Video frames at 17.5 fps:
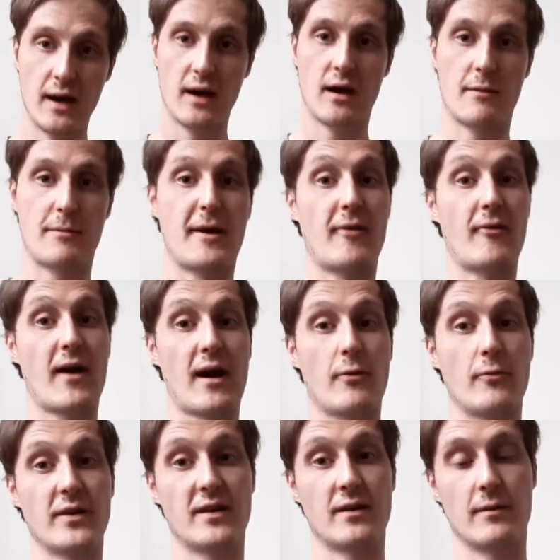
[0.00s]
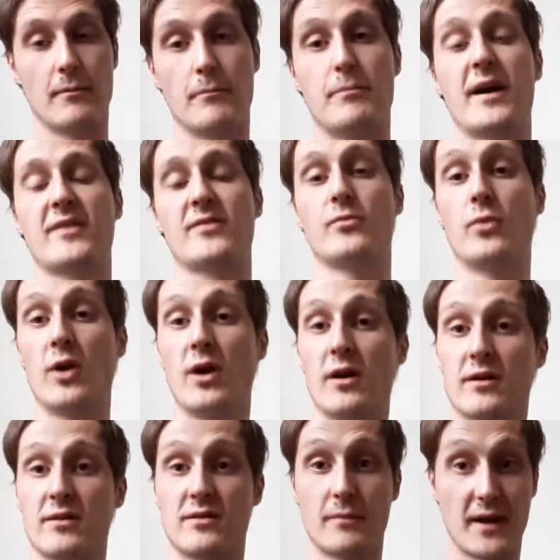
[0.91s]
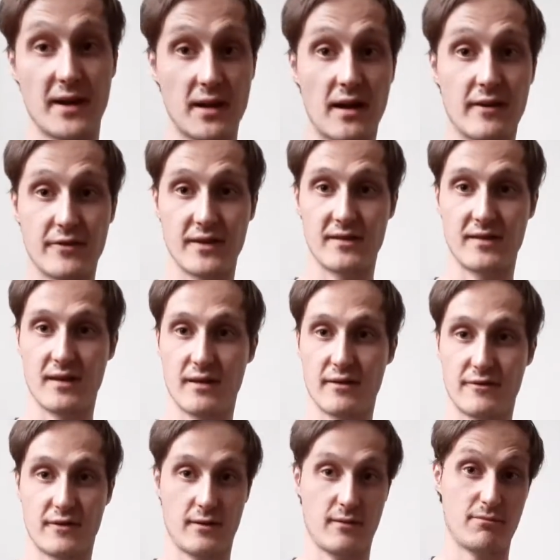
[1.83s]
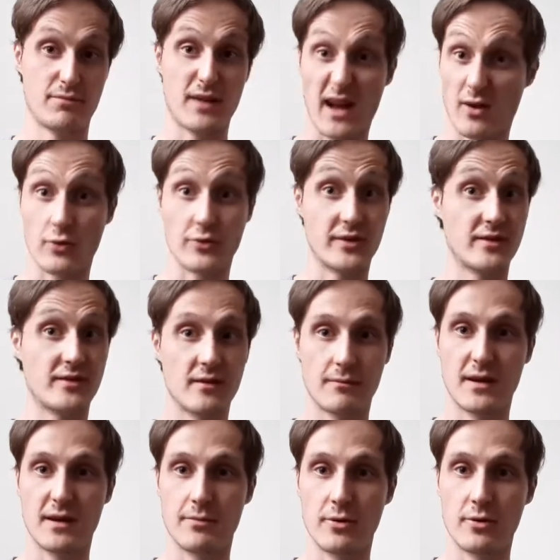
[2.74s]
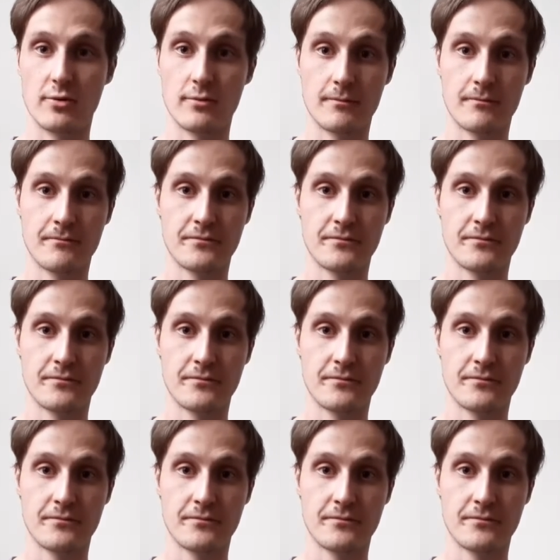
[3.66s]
about how we can best work to make life easier for black autistic people.